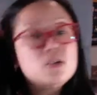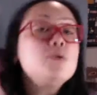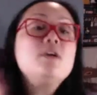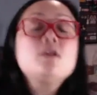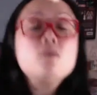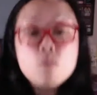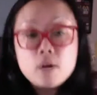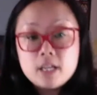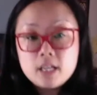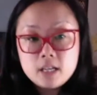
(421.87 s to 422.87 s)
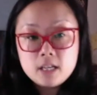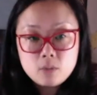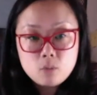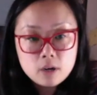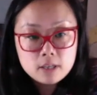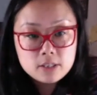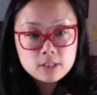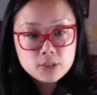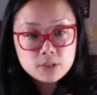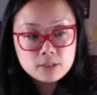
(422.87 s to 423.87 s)
doing what he wanted
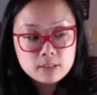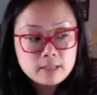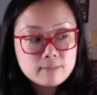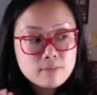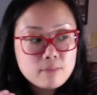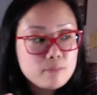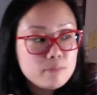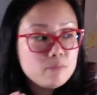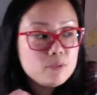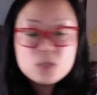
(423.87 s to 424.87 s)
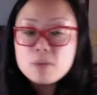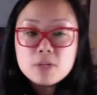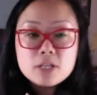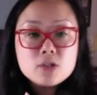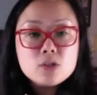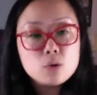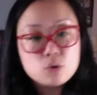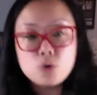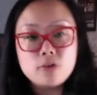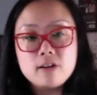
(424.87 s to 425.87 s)
to, like something so
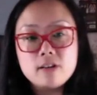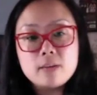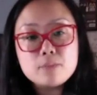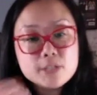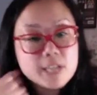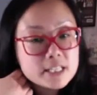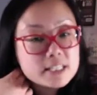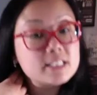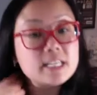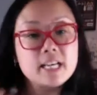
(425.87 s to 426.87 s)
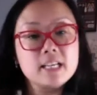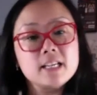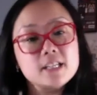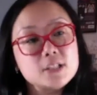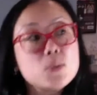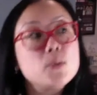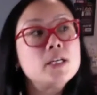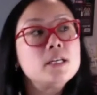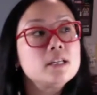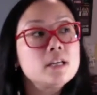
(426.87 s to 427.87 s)
Jorah, like protecting Dany, his
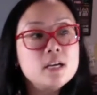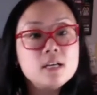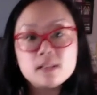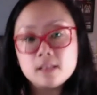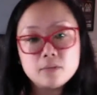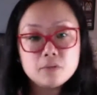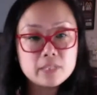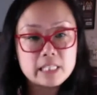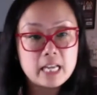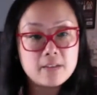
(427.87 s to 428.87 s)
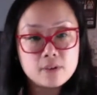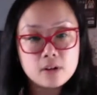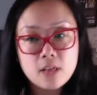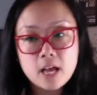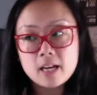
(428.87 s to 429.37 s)
queen, the love of his life, and all that.